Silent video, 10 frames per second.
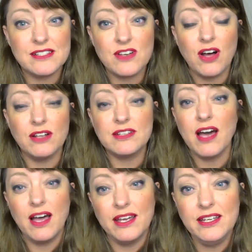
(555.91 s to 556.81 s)
It's called
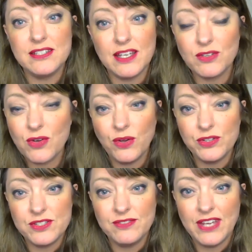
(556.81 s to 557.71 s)
Kind and
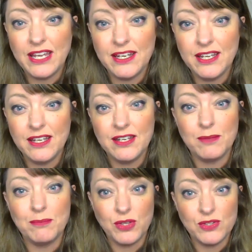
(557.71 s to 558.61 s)
Cultivated
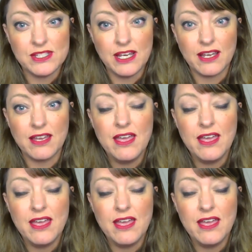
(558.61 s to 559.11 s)
Music.